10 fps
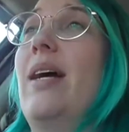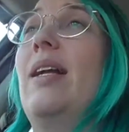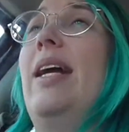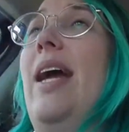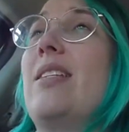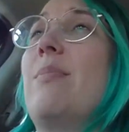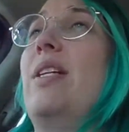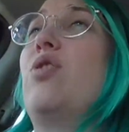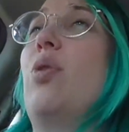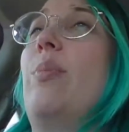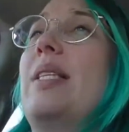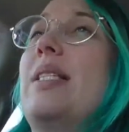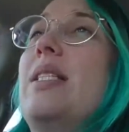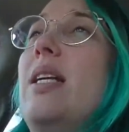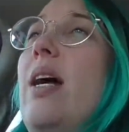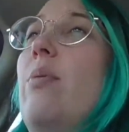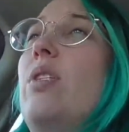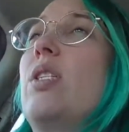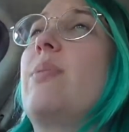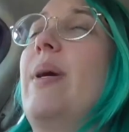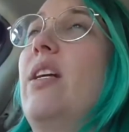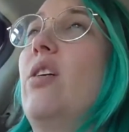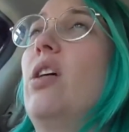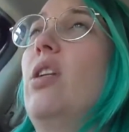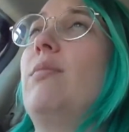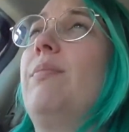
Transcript: Luckily it hasn't been too busy today, which has been good.